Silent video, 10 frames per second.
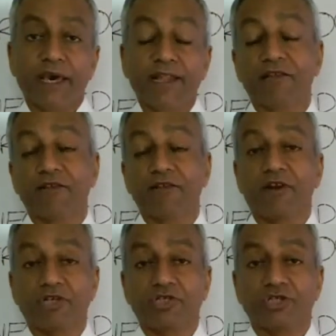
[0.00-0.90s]
healthy
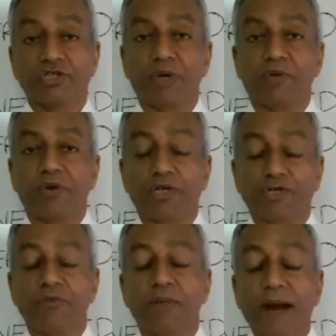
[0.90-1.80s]
relationship between,
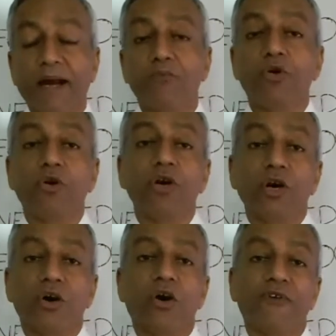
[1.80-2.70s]
it should be the backbone
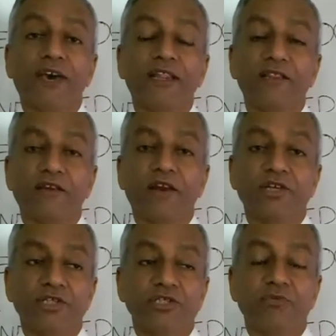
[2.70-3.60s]
of a healthy
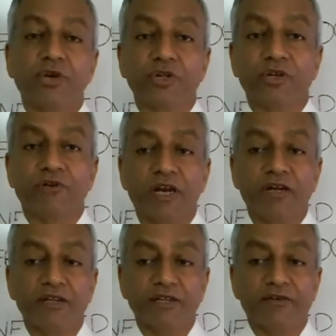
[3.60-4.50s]
relationship between the
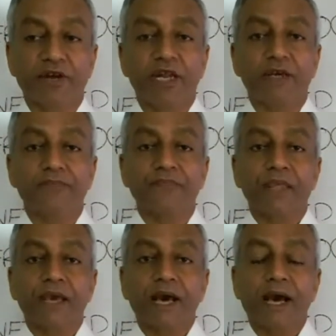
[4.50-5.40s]
trainer and the trainee.
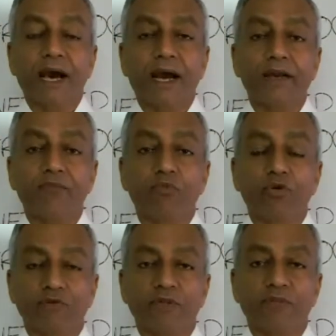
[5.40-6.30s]
And both
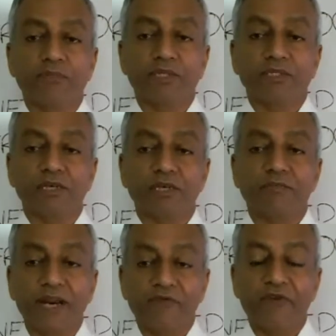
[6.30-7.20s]
of them must
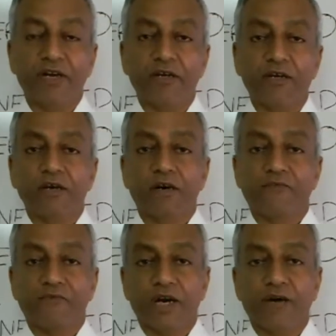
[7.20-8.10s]
benefit
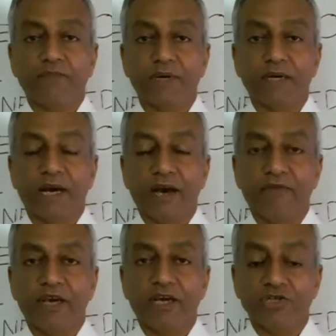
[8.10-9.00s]
from
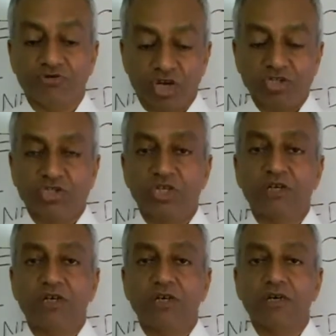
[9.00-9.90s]
having a
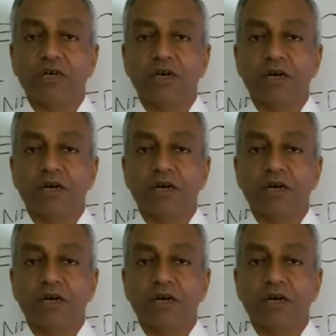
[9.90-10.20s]
structured